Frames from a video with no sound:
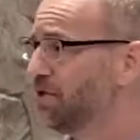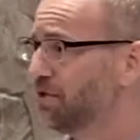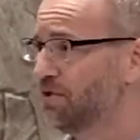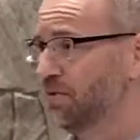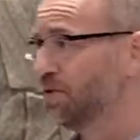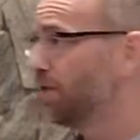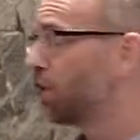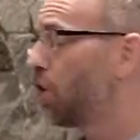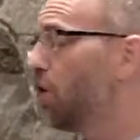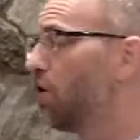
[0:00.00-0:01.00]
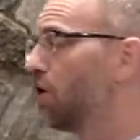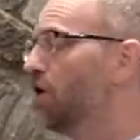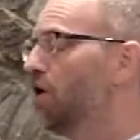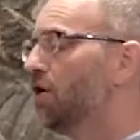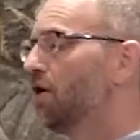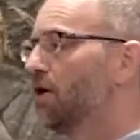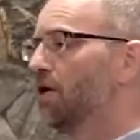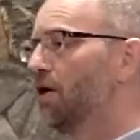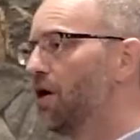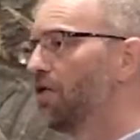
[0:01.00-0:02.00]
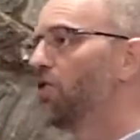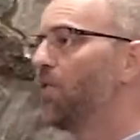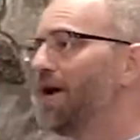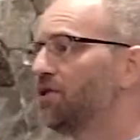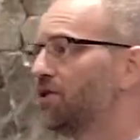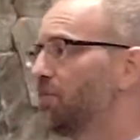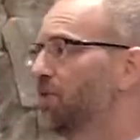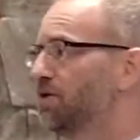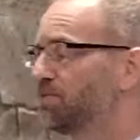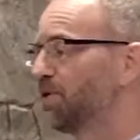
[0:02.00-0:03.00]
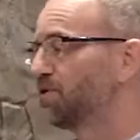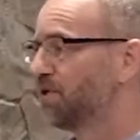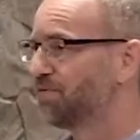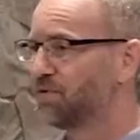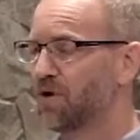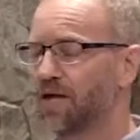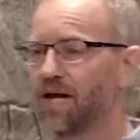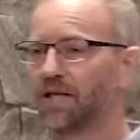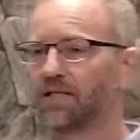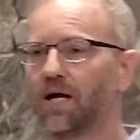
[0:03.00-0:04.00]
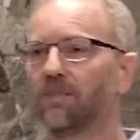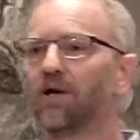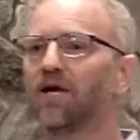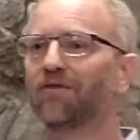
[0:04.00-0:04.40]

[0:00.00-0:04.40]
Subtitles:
You could do it in the car, on the way somewhere, especially if you're running out of time.